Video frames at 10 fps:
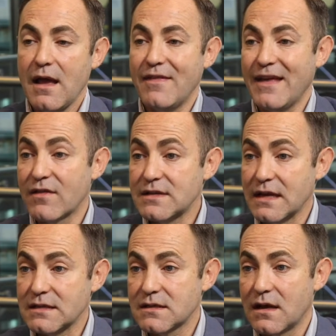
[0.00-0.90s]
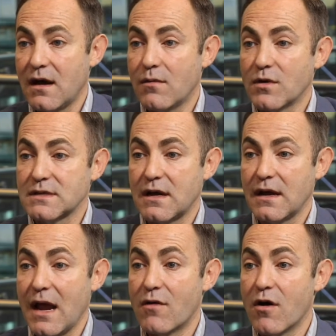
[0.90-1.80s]
And the other test was
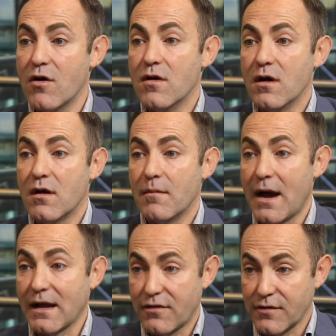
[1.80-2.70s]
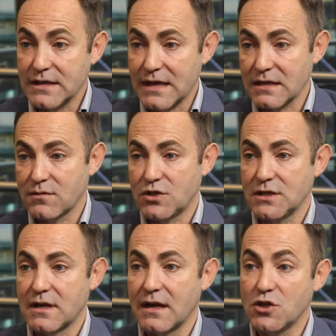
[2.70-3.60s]
an aero bike 3 test,
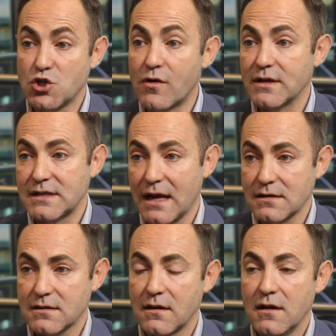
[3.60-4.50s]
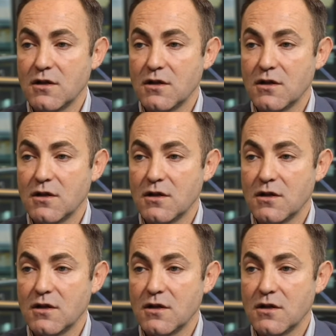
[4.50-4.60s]
which is an endurance test.